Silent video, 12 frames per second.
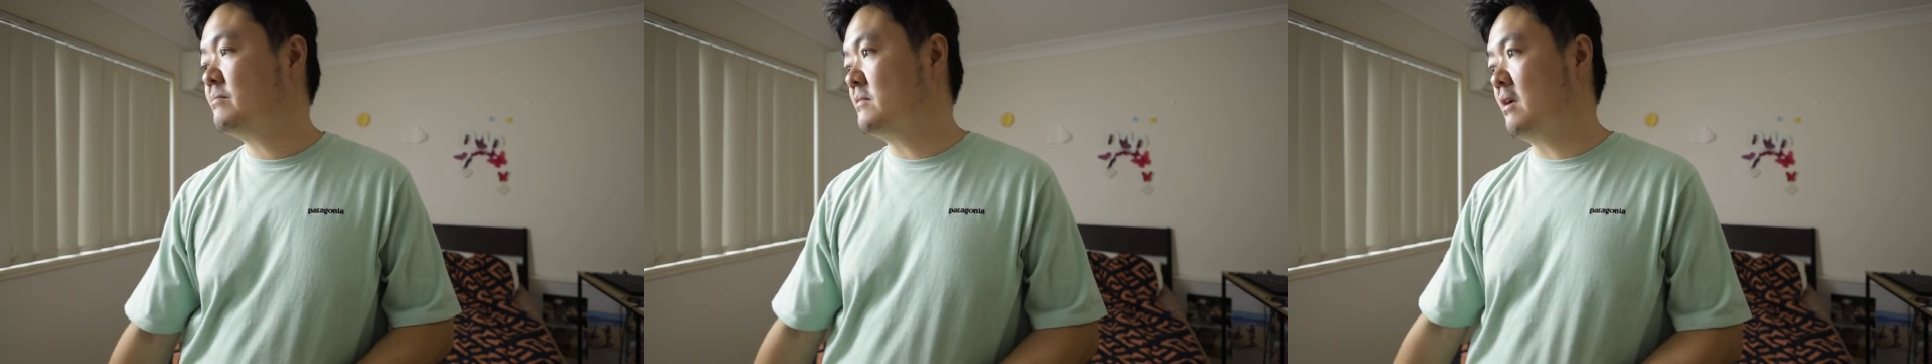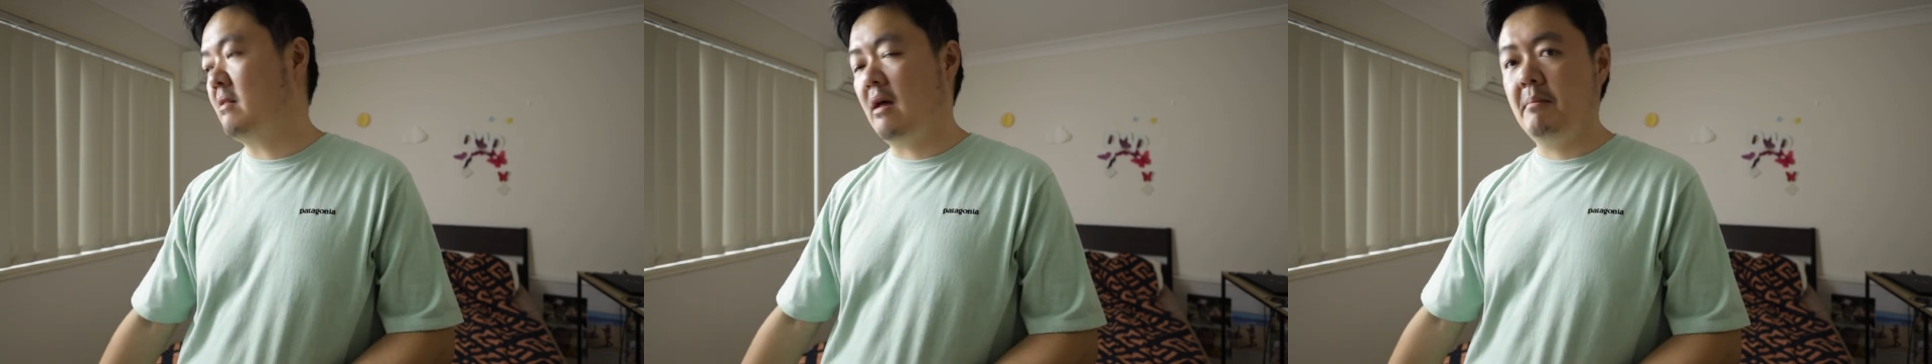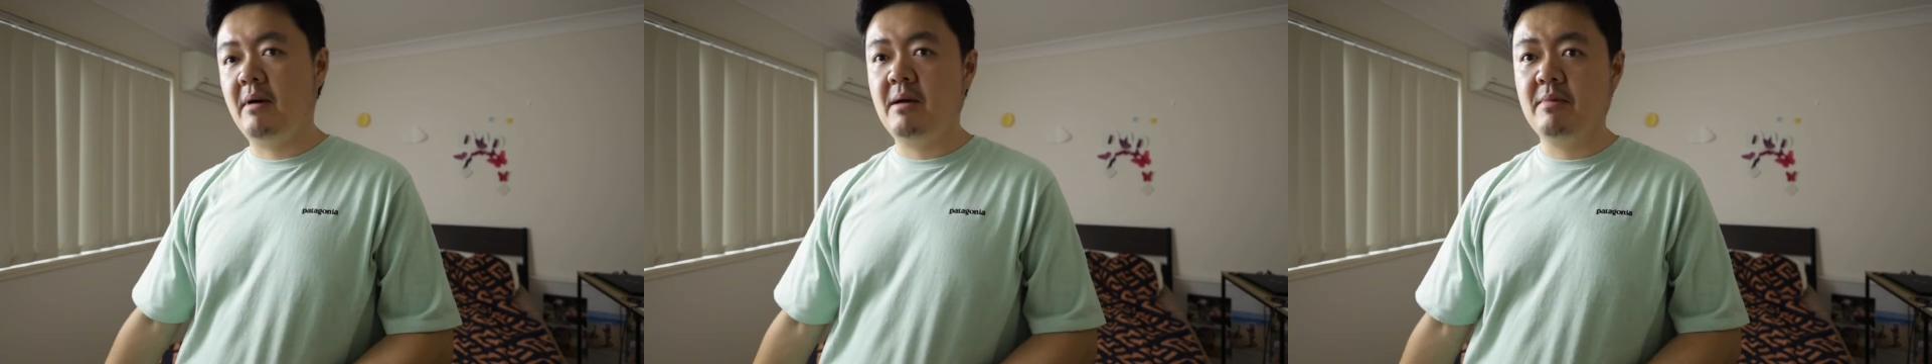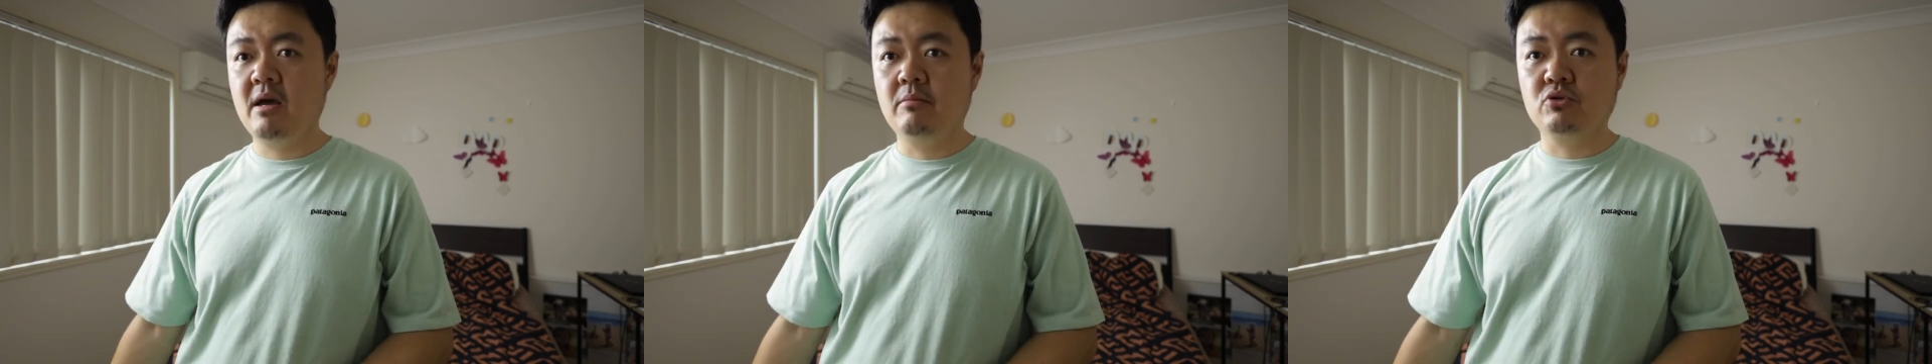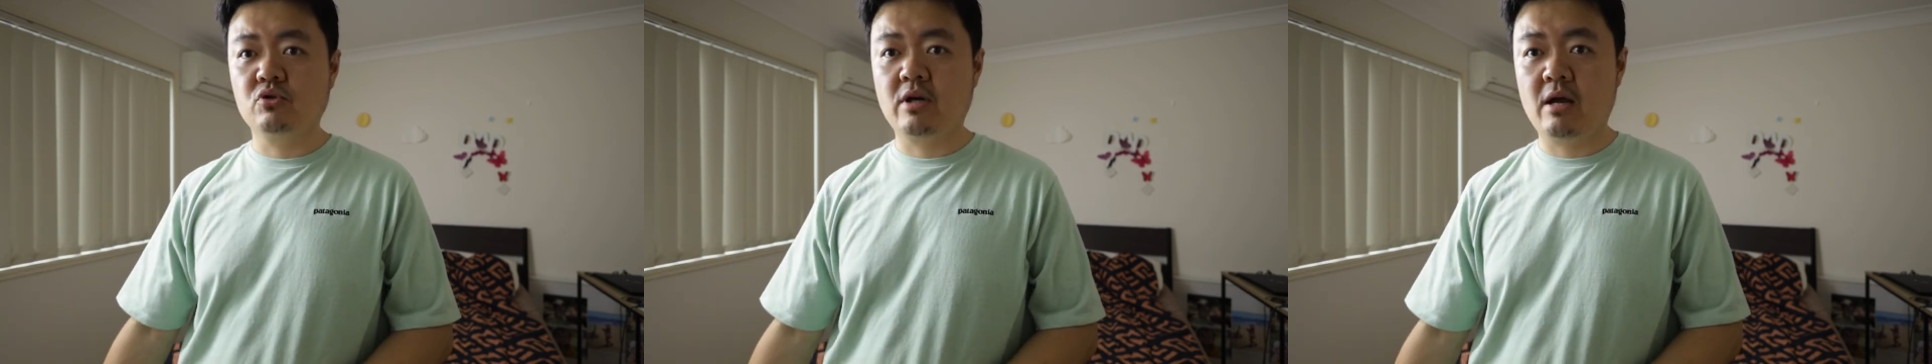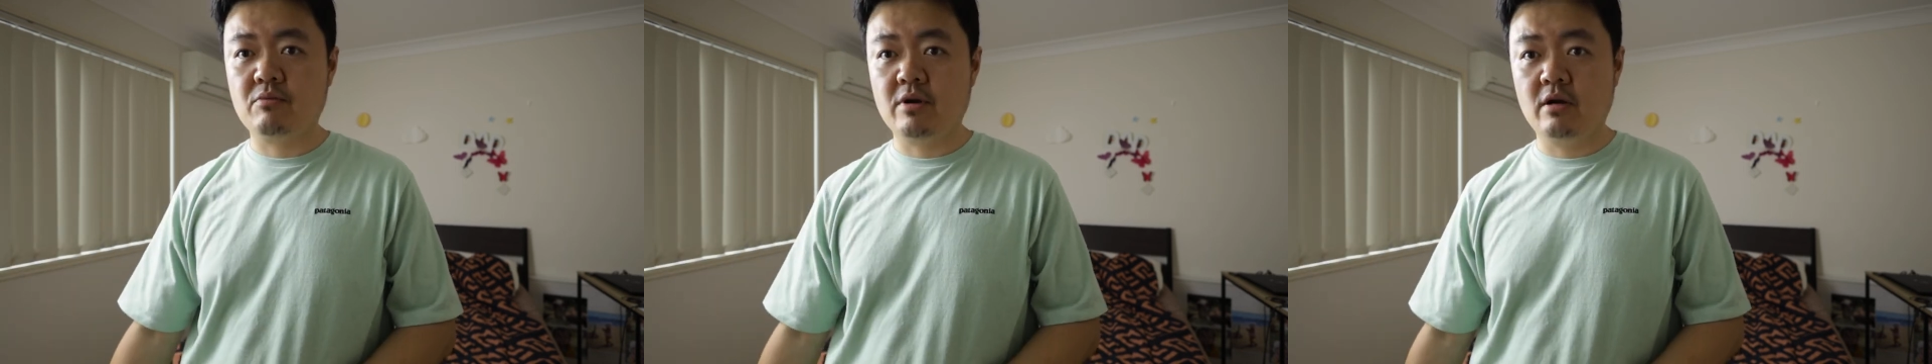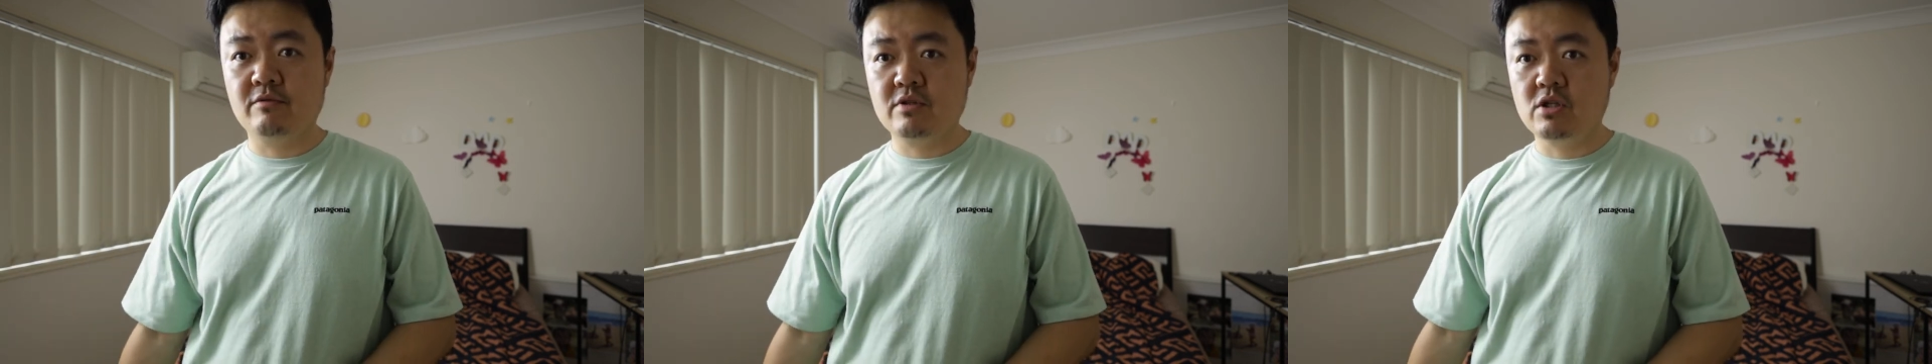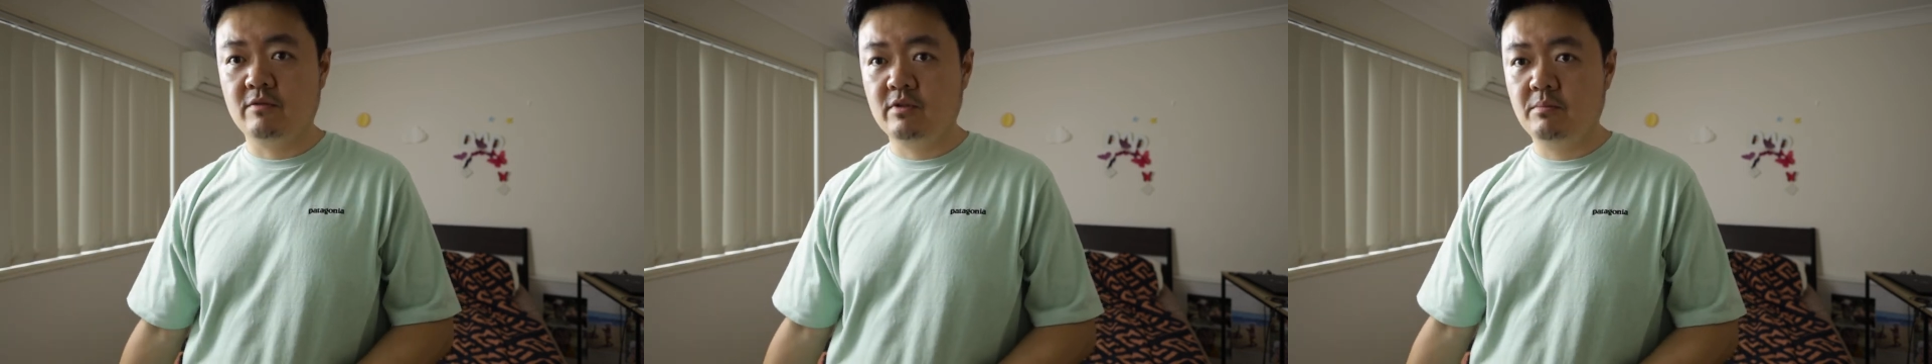Then I might be able to get rid of
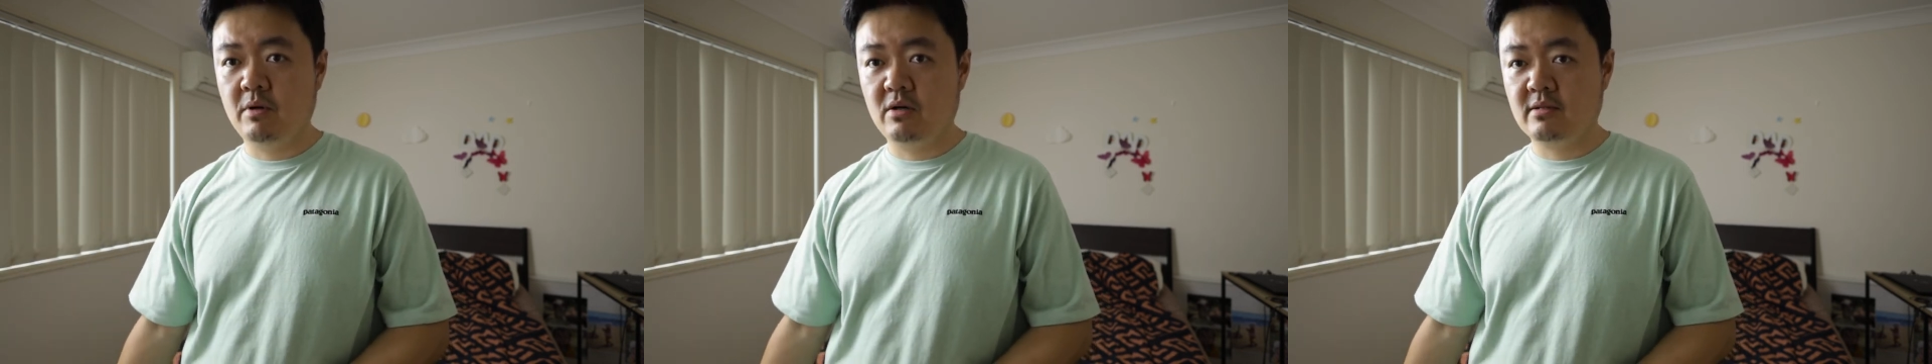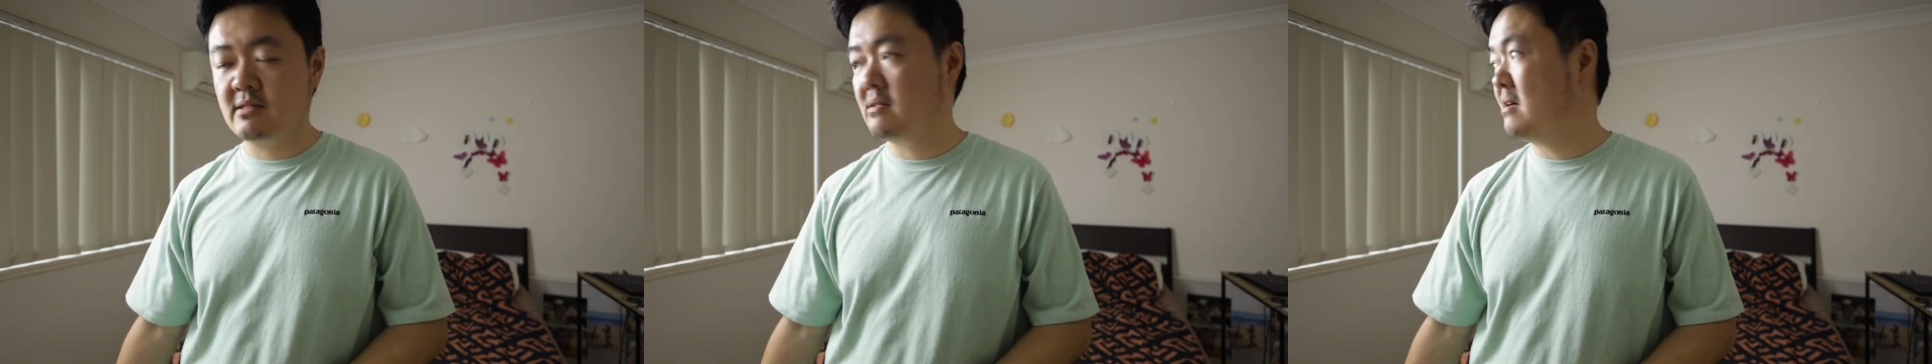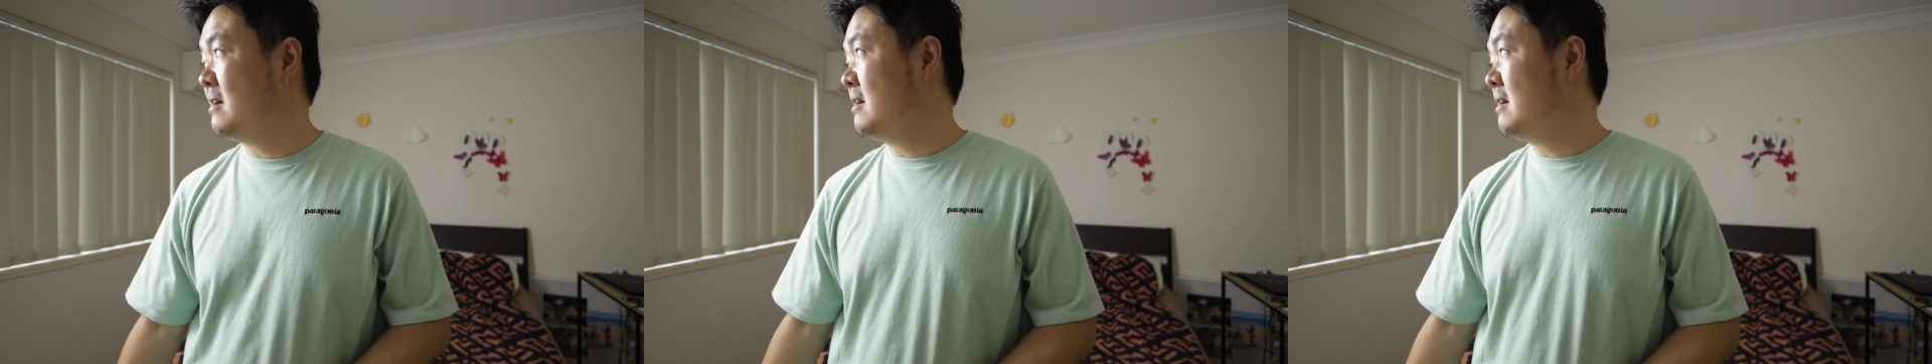softbox.